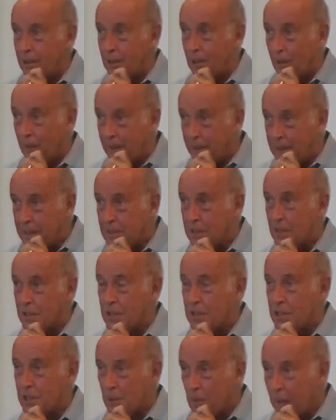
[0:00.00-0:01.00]
going into
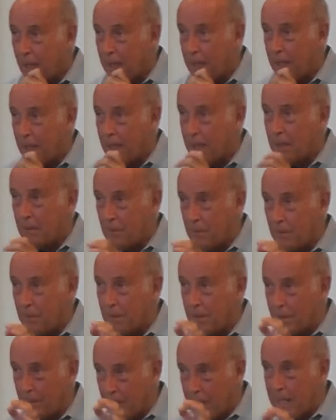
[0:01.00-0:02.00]
the square
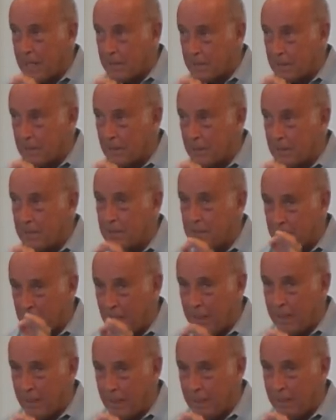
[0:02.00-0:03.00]
with a lantern
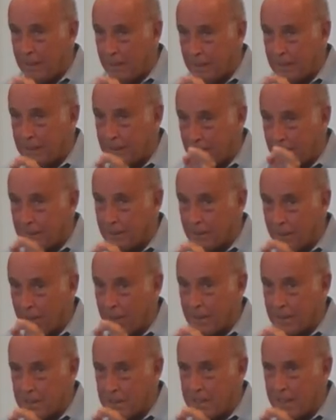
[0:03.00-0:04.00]
saying,
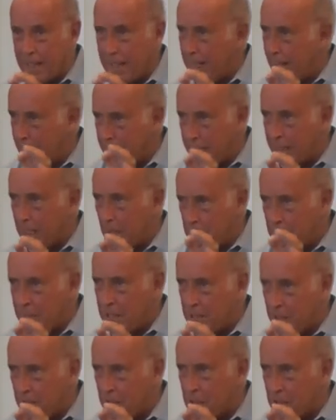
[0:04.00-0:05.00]
God is dead. And I think I
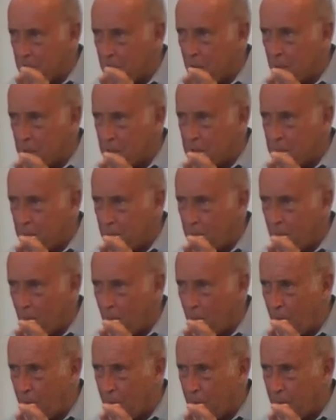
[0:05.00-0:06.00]
mentioned this to you once
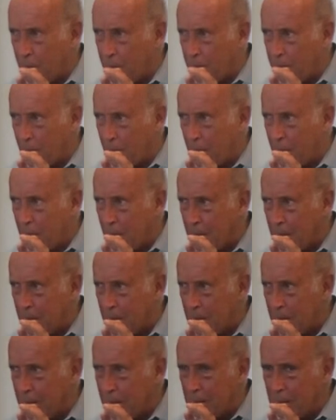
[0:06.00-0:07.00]
before. Did I?
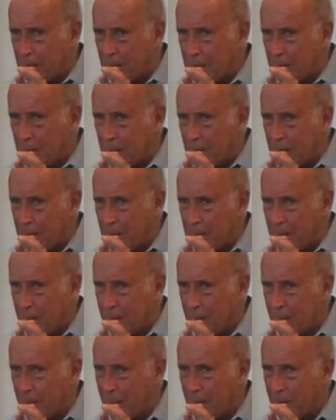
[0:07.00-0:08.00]

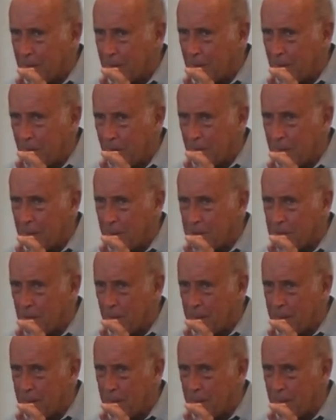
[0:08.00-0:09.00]
You're not looking, you're looking as though
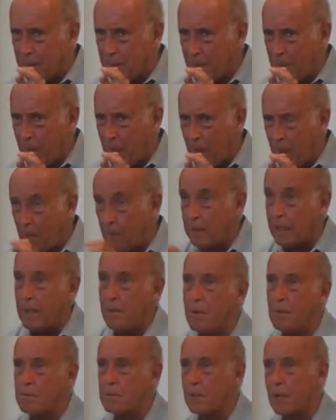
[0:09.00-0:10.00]
I didn't.
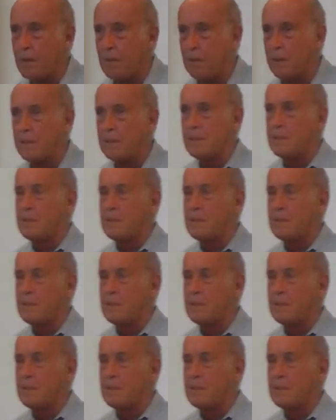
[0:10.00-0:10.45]
Okay, I'm sorry.